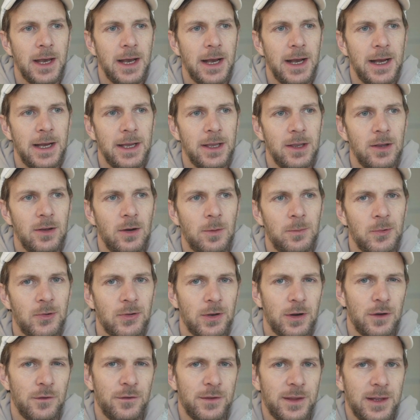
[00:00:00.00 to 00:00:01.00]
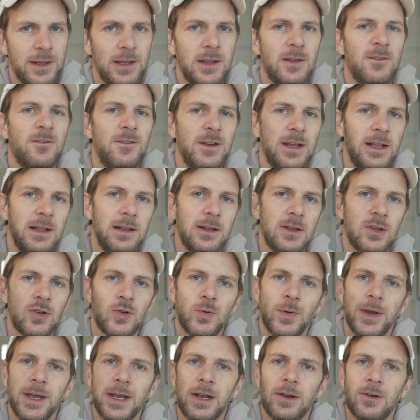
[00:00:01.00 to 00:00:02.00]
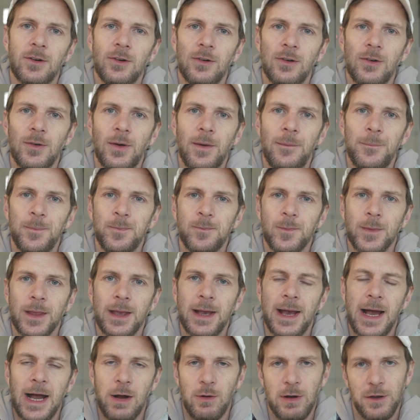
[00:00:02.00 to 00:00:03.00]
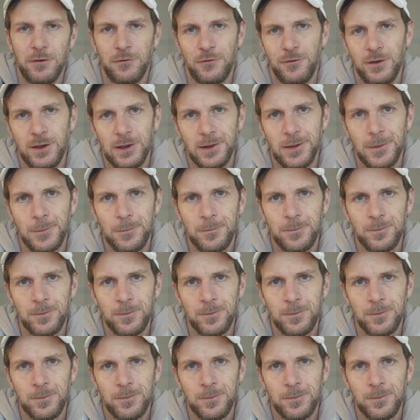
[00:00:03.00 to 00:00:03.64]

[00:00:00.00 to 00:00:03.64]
I observe that it will trigger how I feel.